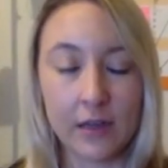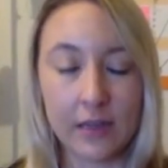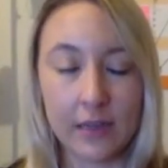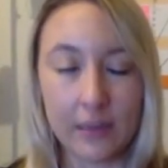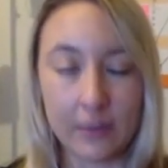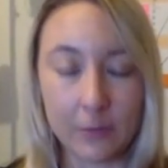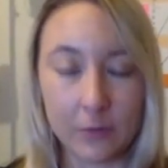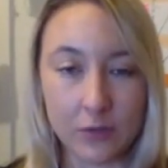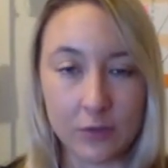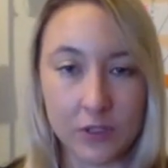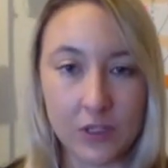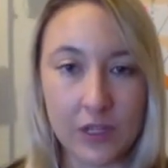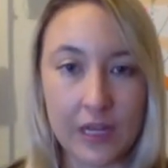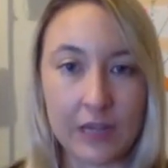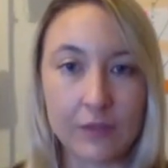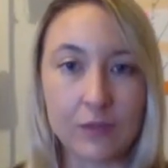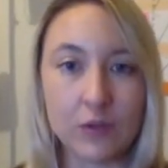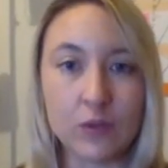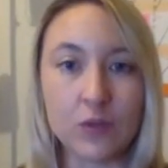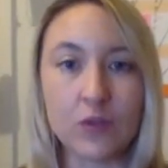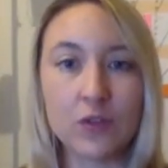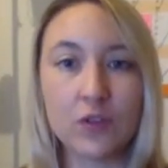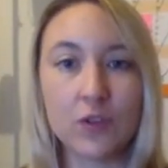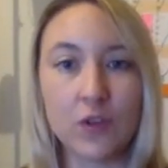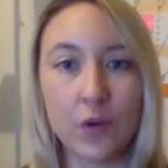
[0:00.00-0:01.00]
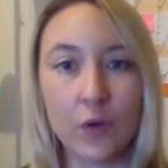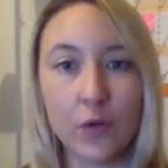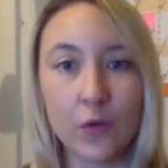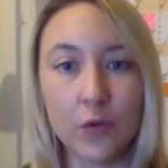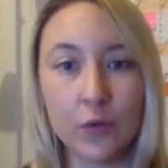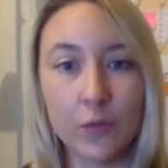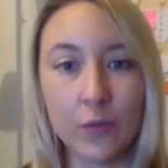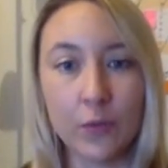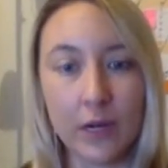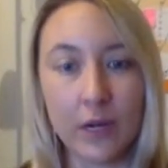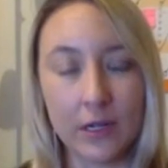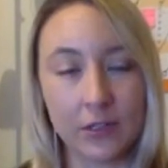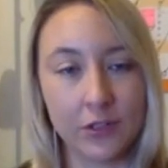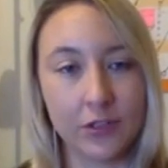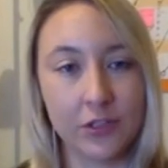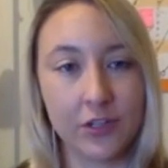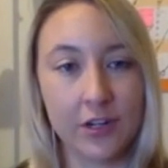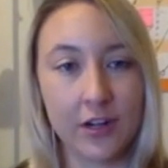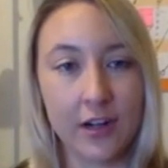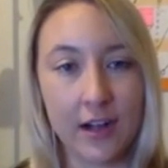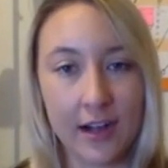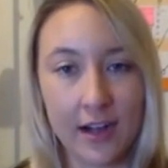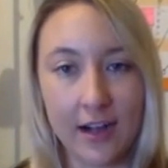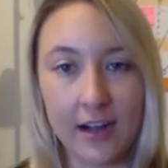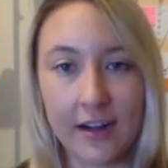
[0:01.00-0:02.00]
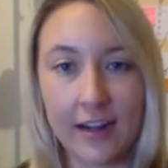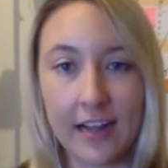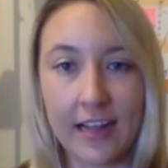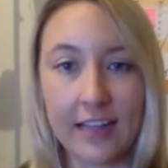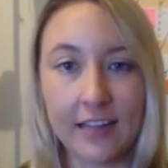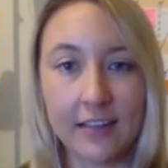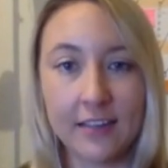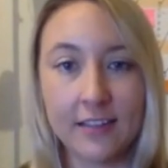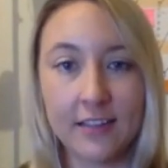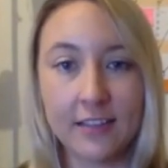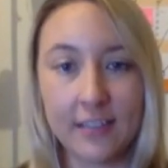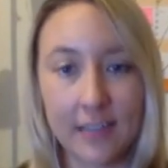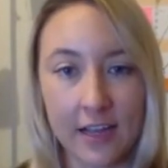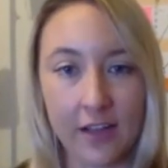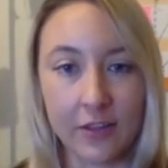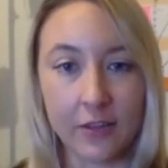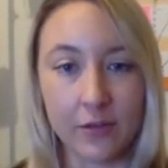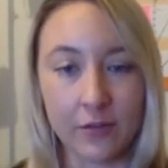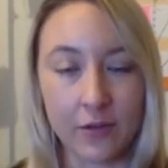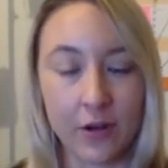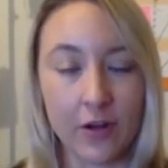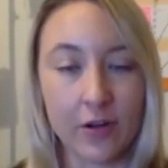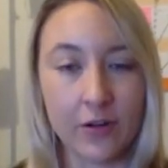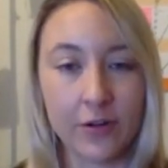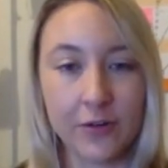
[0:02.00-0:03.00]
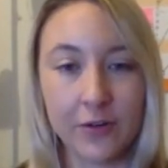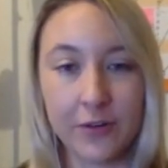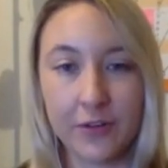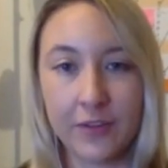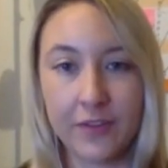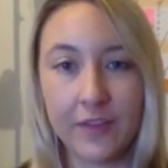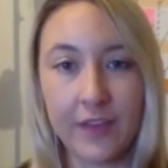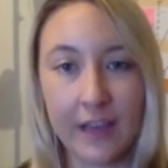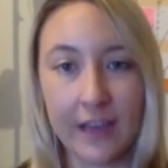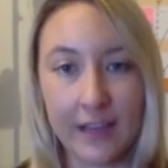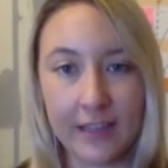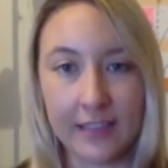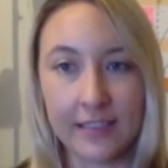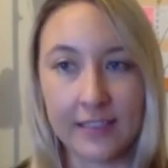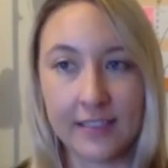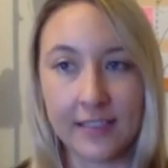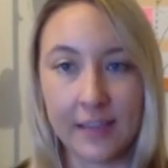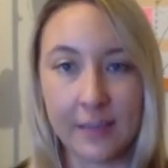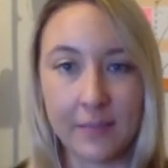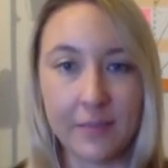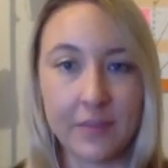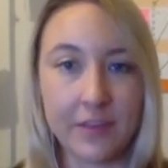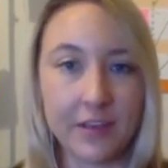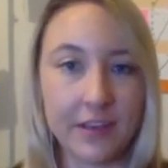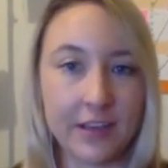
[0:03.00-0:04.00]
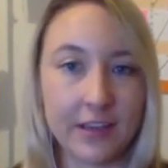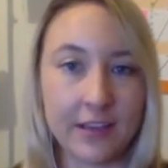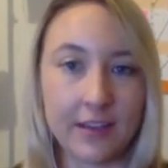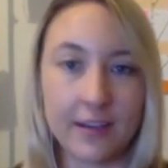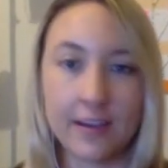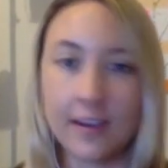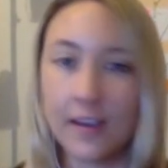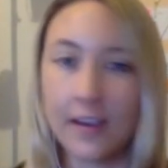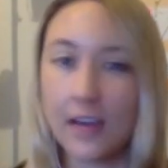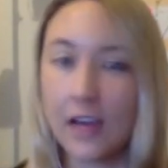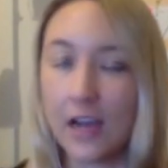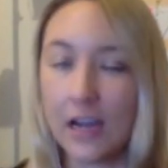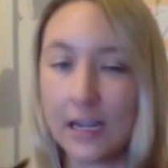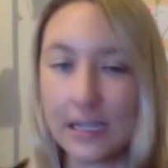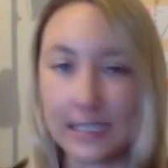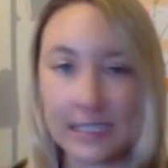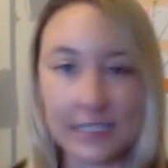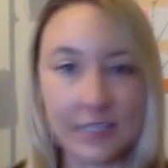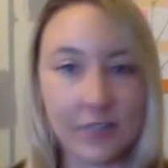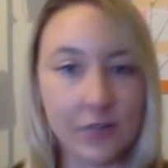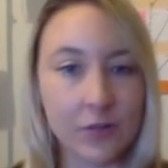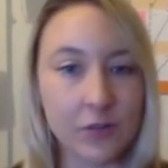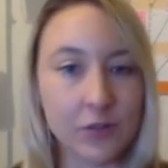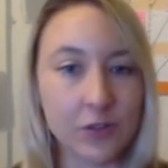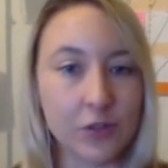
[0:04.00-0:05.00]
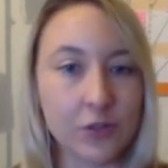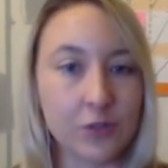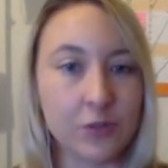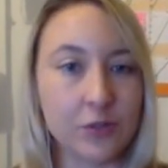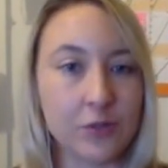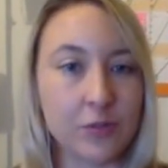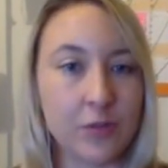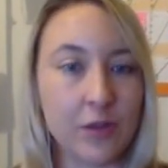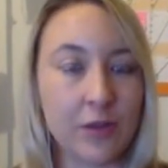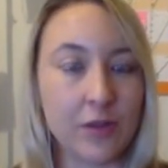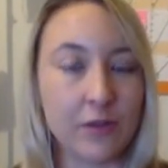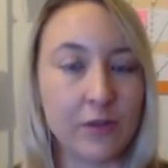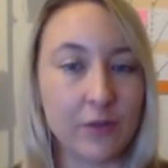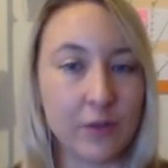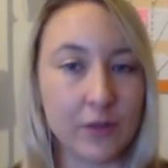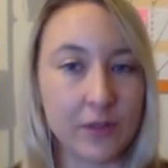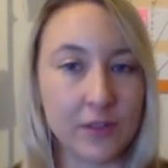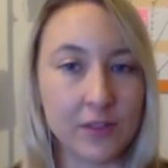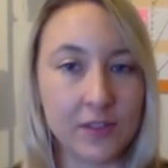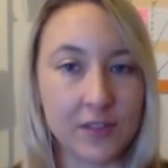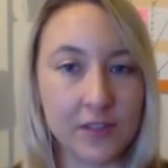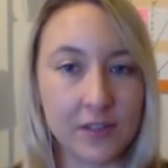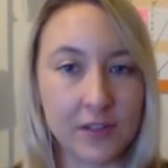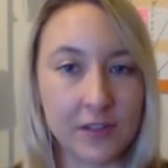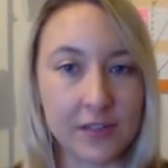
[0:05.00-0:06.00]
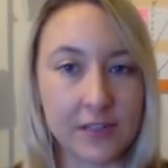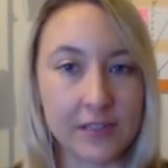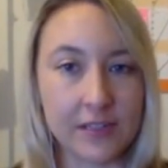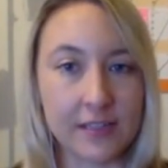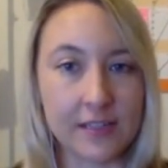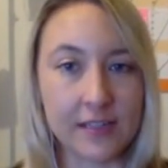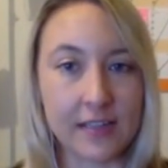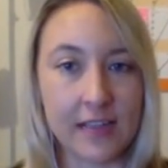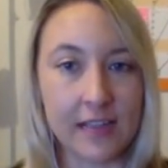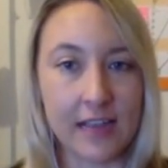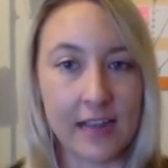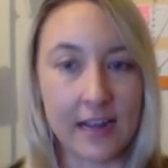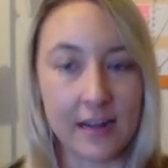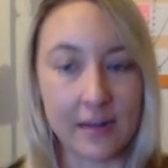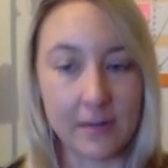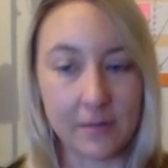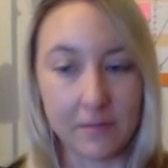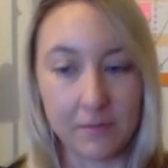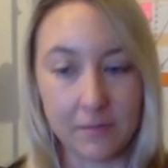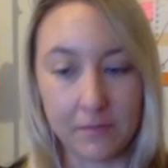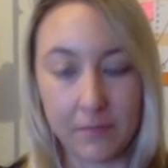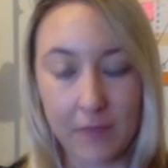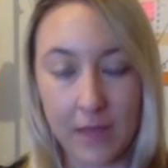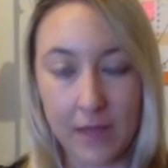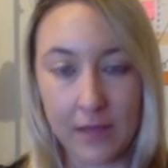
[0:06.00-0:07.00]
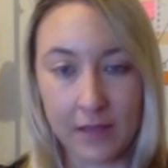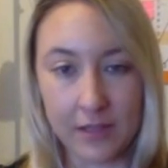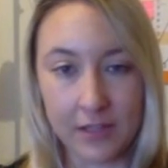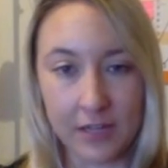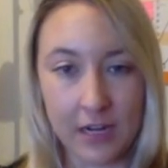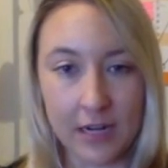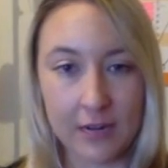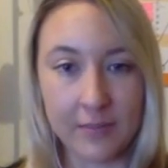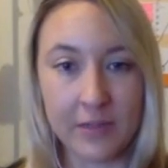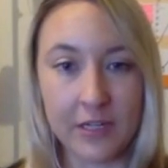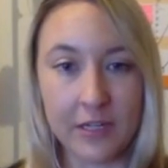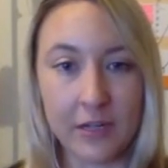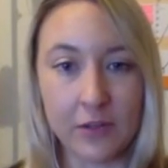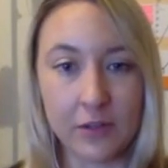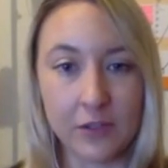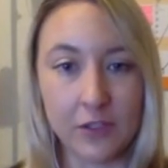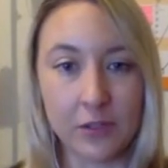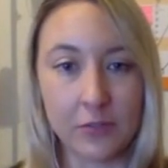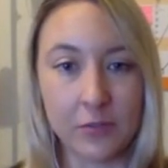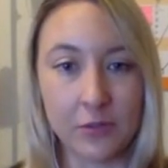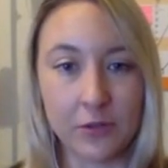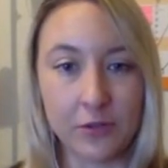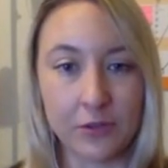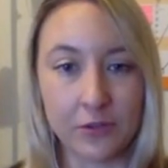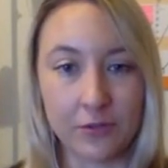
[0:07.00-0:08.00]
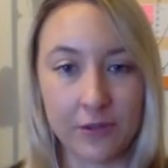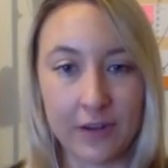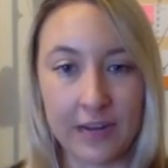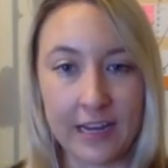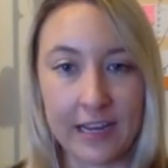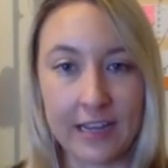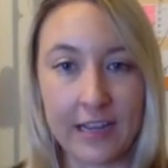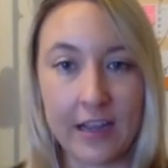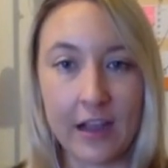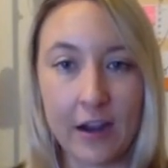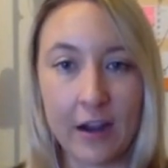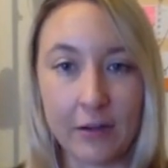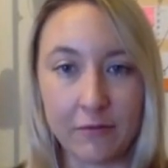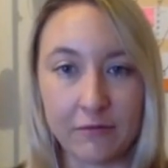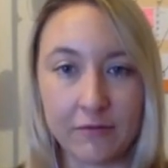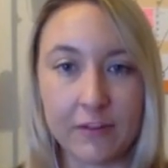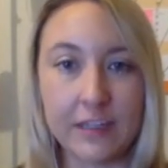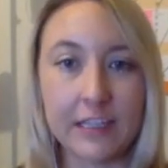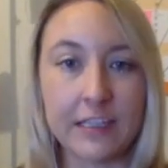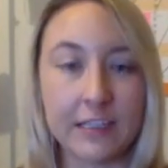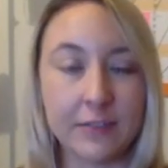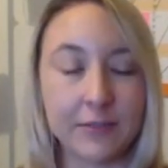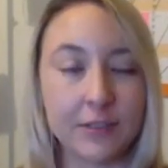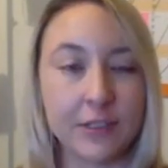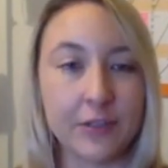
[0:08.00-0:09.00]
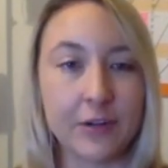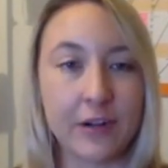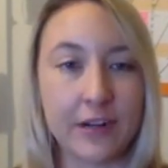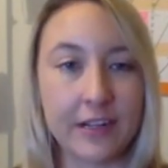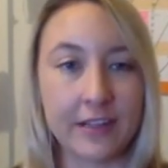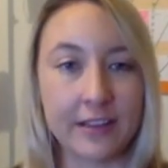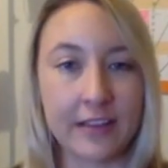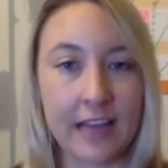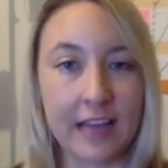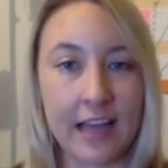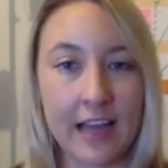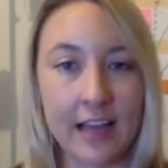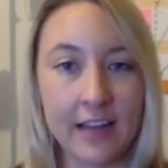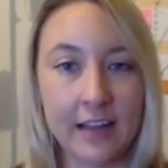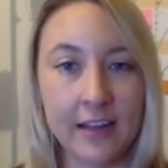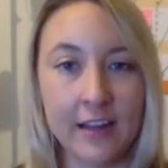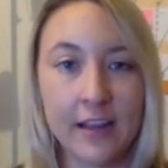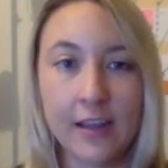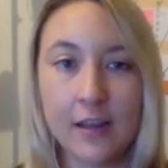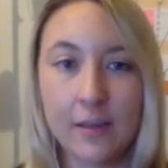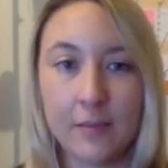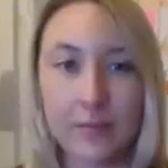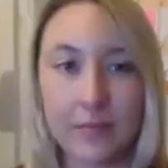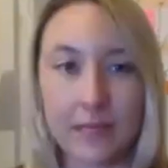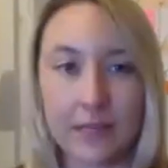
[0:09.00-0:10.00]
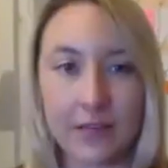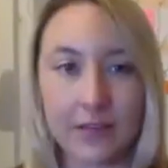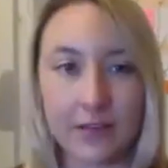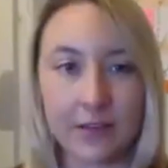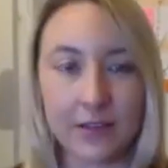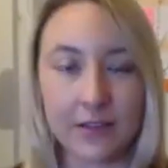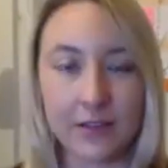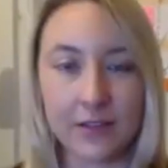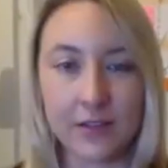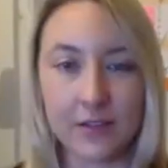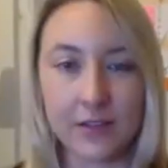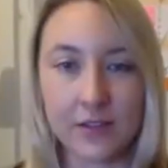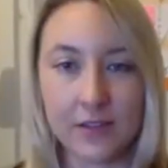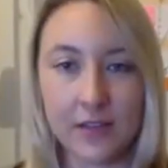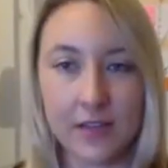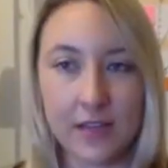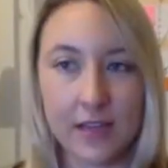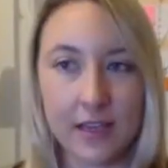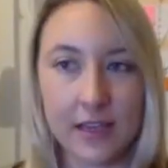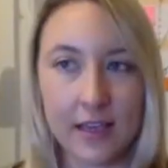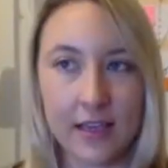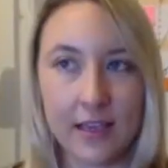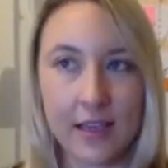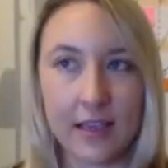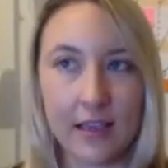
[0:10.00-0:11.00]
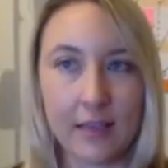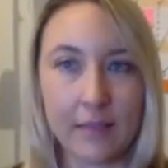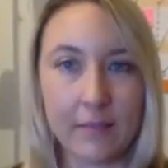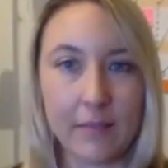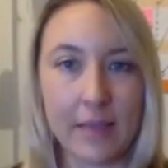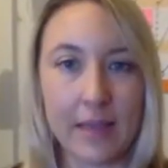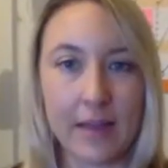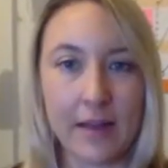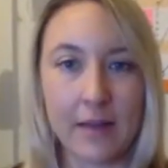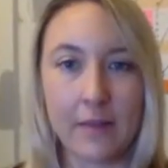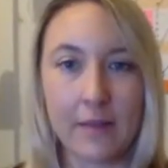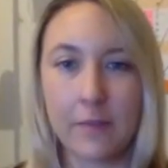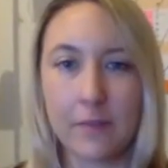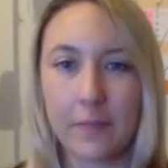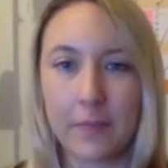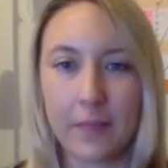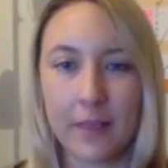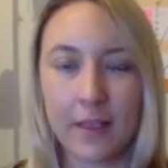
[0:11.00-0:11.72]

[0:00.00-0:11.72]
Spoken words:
it will save you so much heartache down the road. That is something I did not do with my first series. And by the time it got to book 3, I really regretted that, because it meant